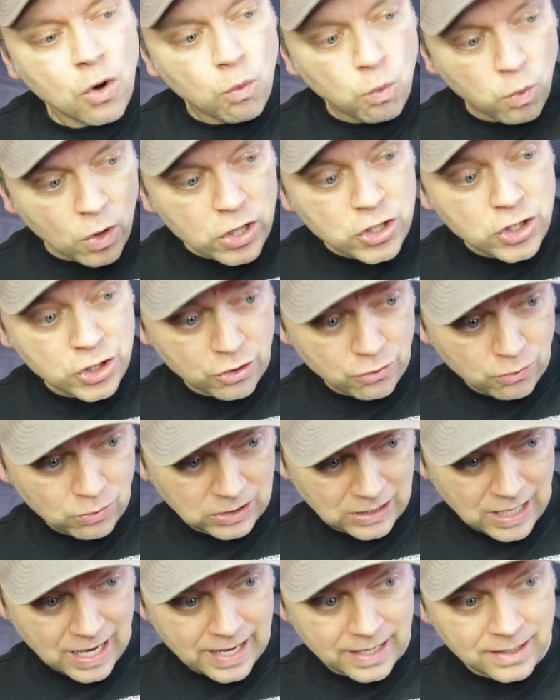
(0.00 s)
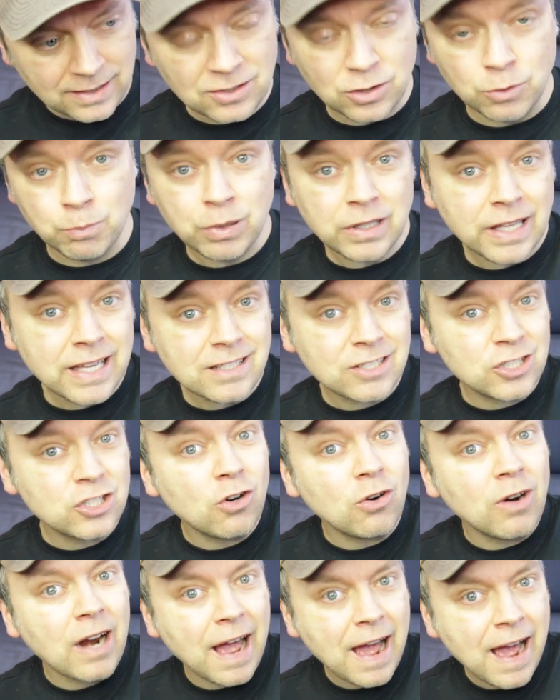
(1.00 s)
Would you like to place
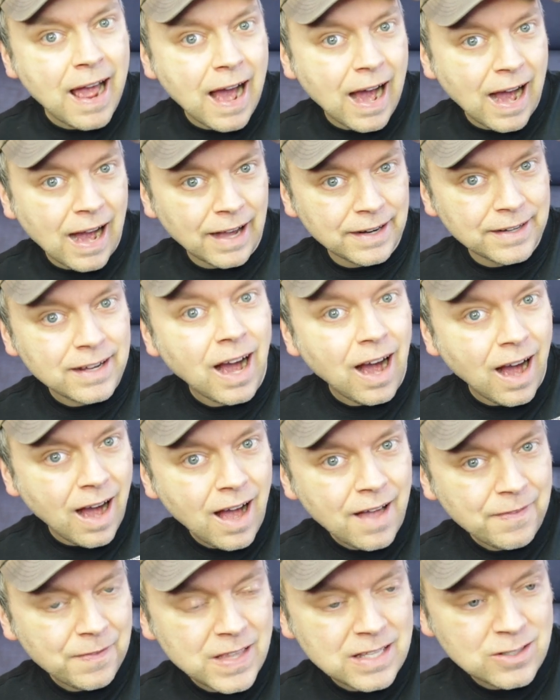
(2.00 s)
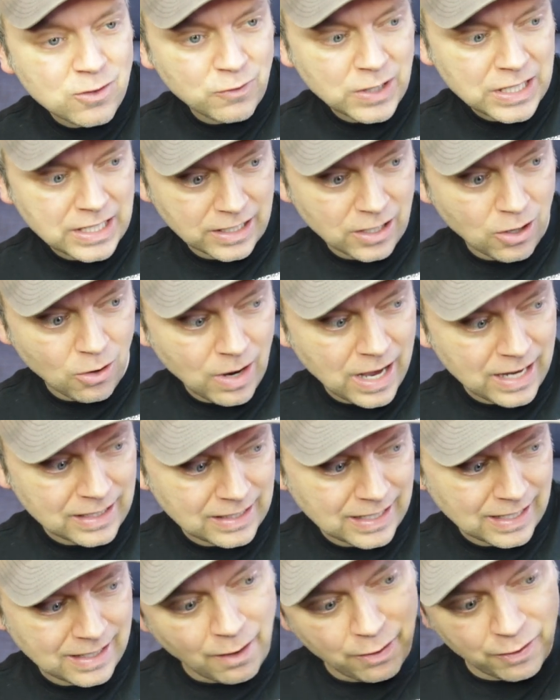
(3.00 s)
your ad on this video
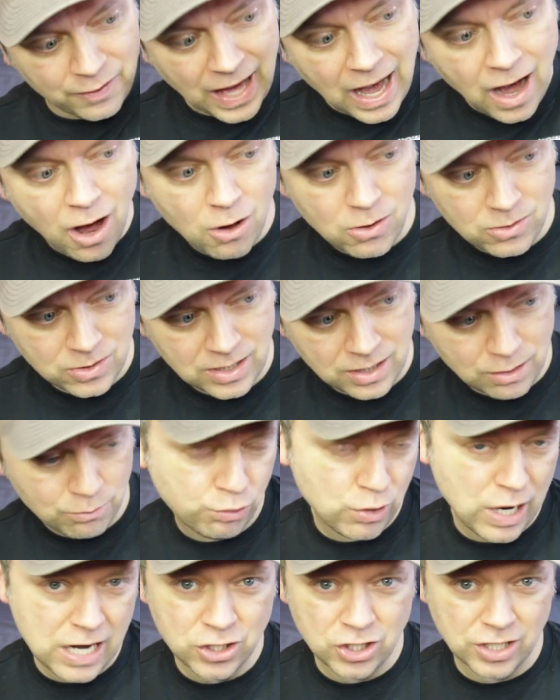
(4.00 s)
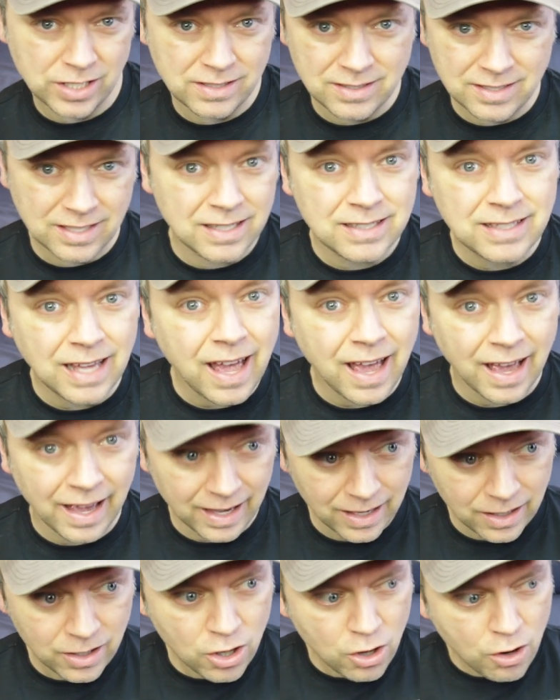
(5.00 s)
and get a thousand impressions a
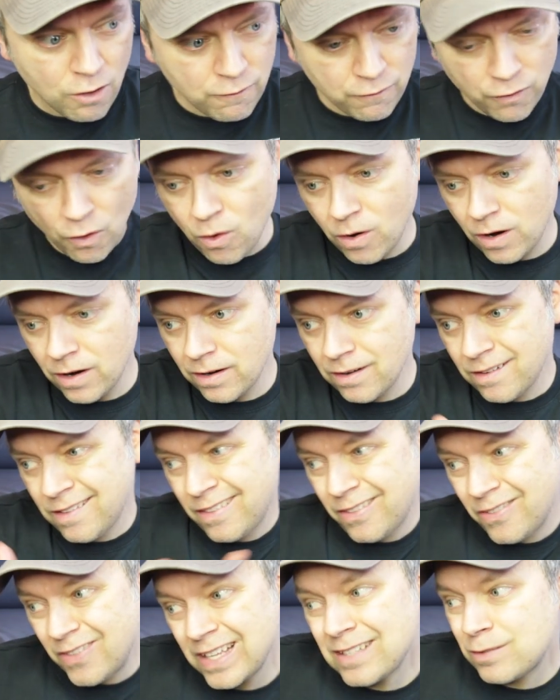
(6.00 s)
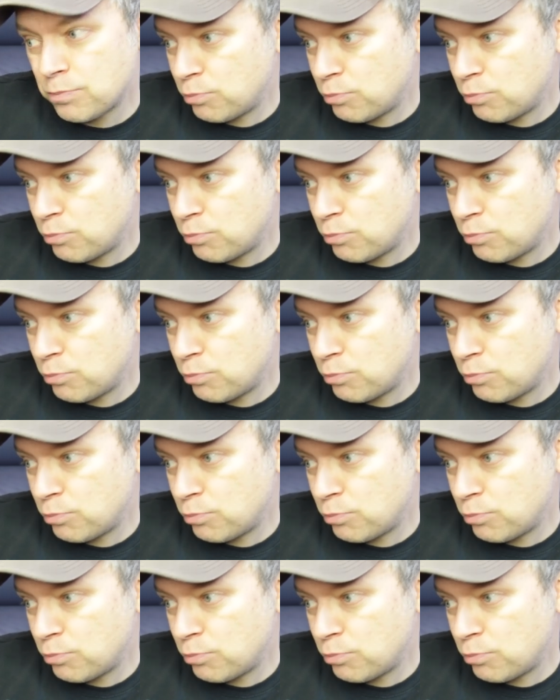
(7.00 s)
day for this